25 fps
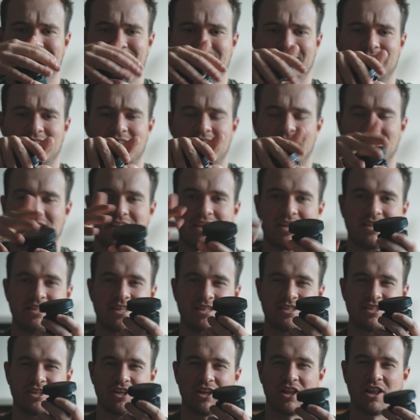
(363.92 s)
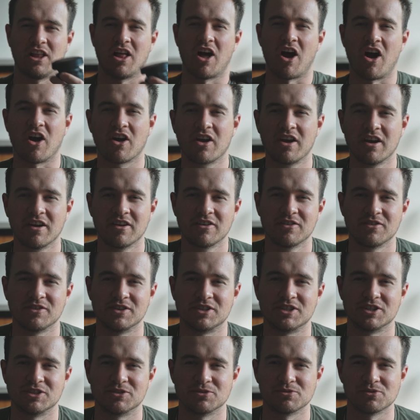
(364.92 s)
lock,
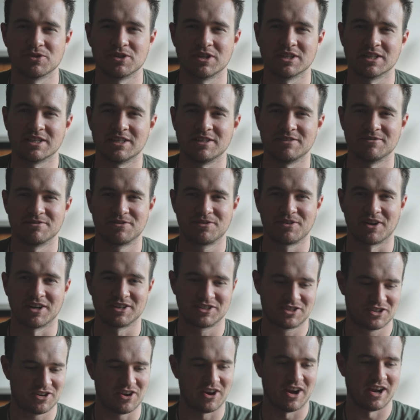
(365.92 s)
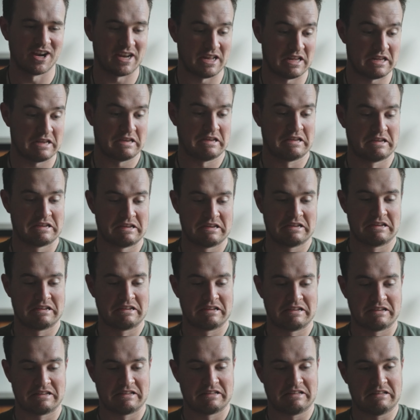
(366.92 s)
which is really frustrating.
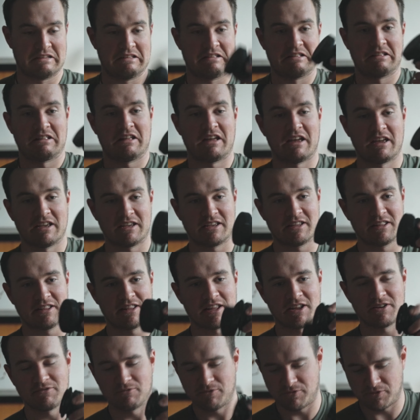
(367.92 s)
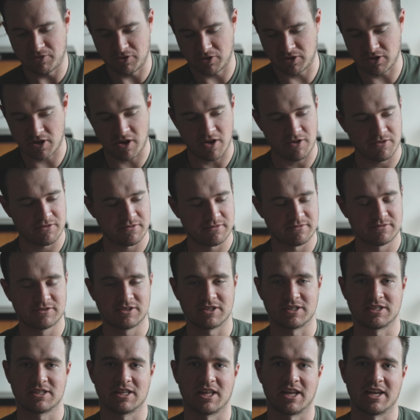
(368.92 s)
Like, that'll fall off
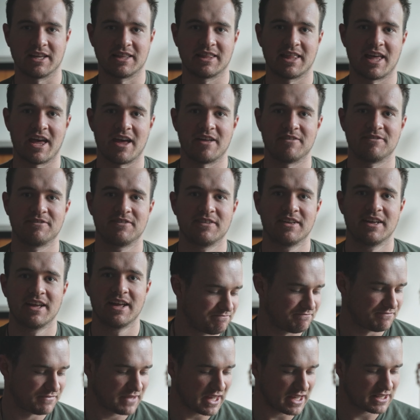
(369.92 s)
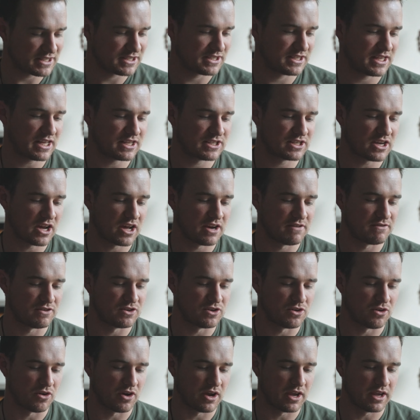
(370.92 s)
just like that. That's kind of
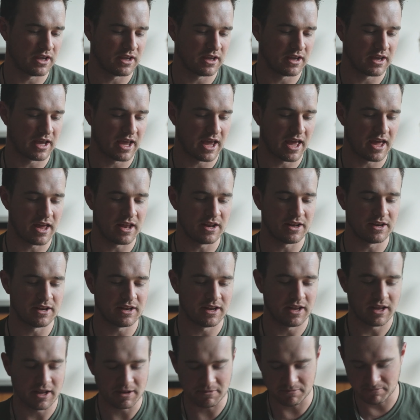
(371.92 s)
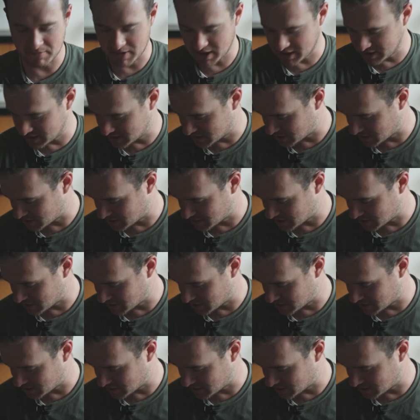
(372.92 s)
annoying, and it means